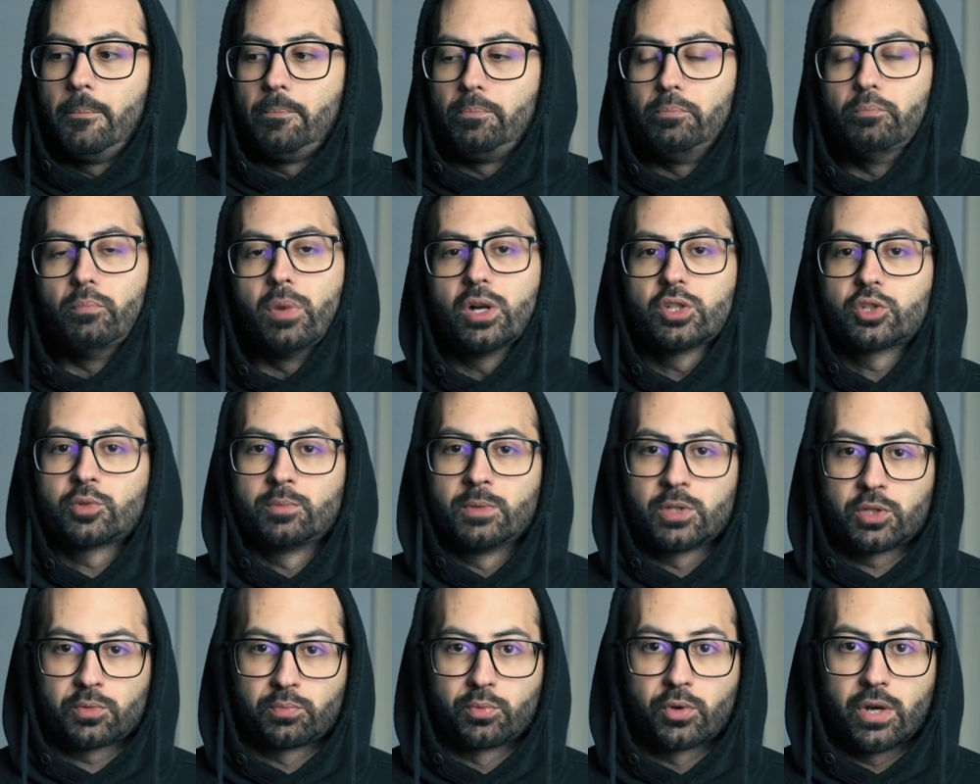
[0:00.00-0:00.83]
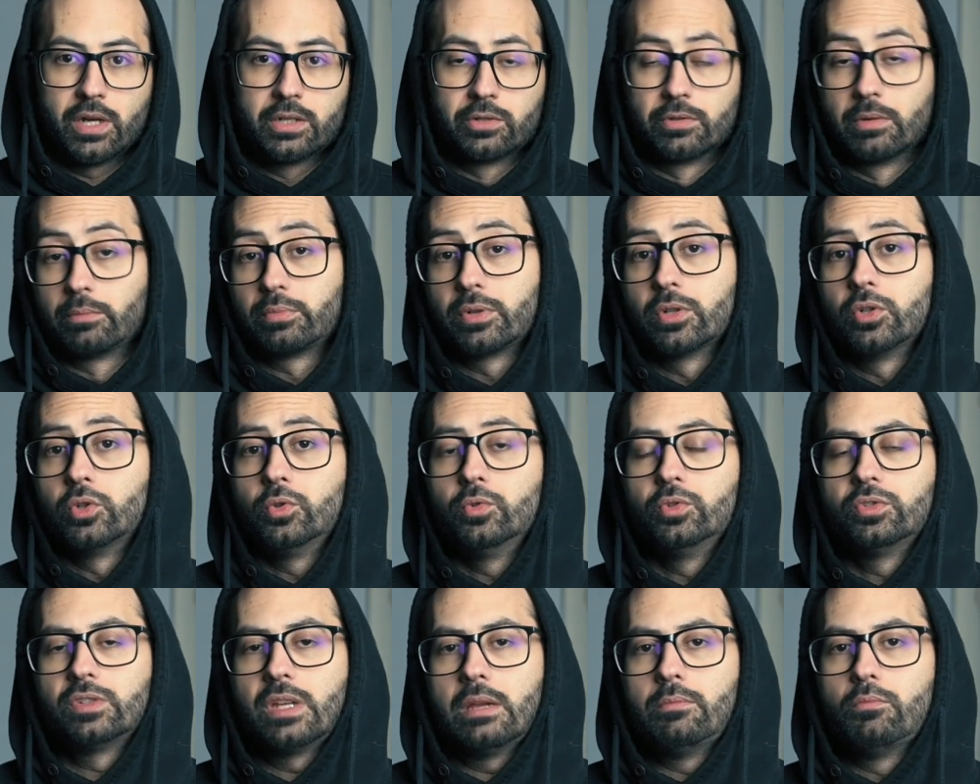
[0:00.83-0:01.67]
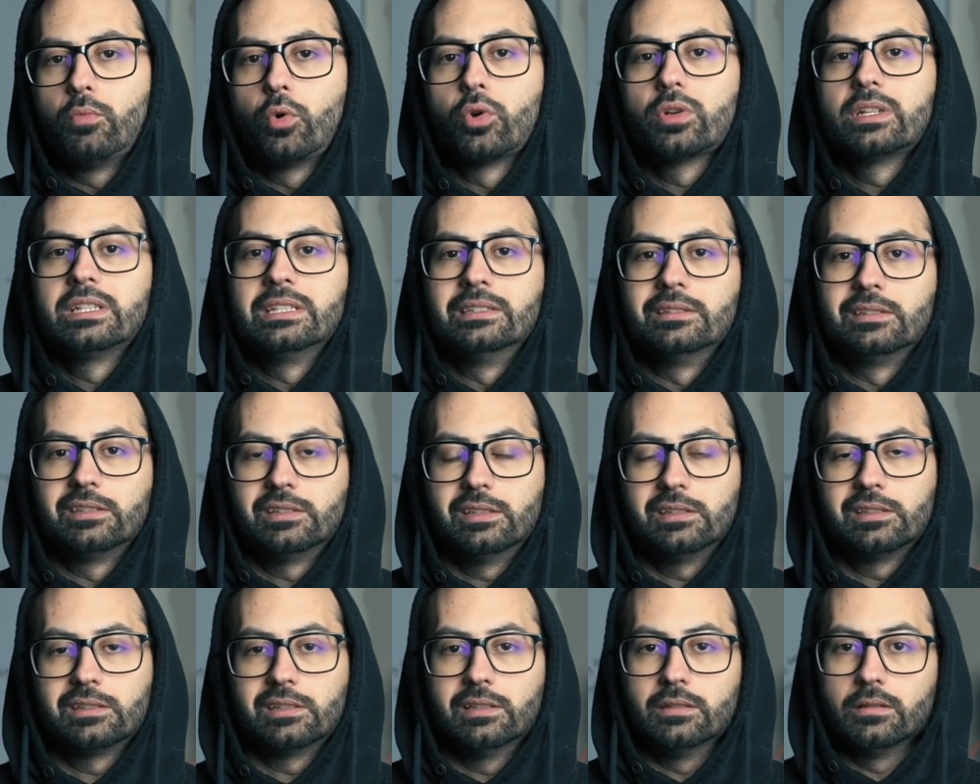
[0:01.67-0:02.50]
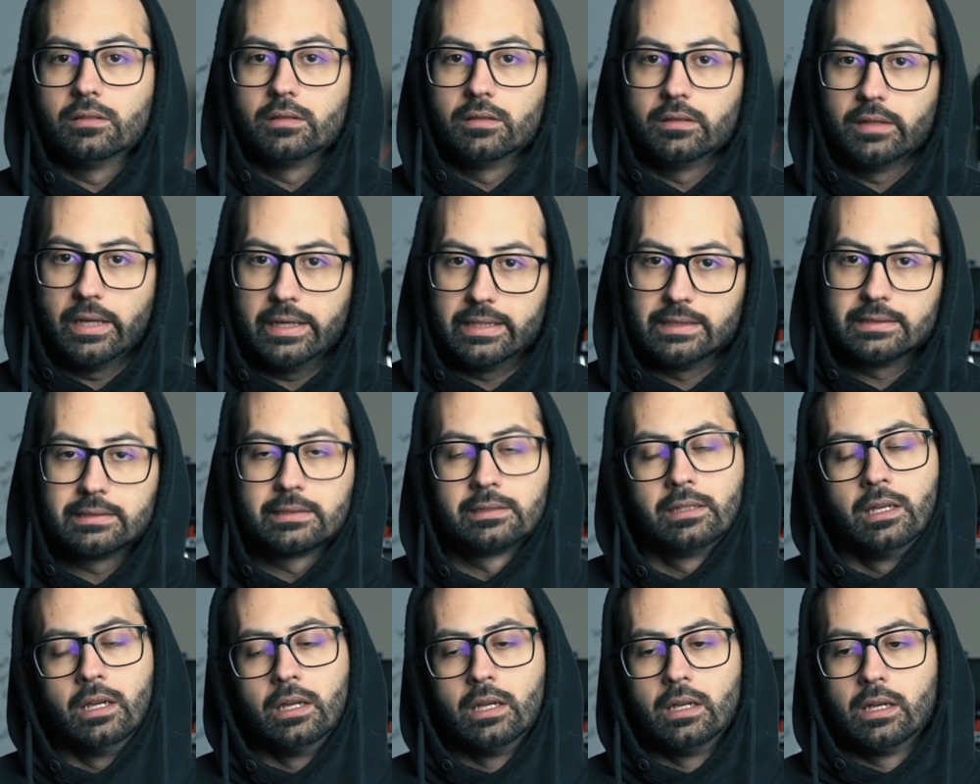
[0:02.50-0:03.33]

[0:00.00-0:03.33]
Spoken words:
much, much brighter and produce a more consistent light.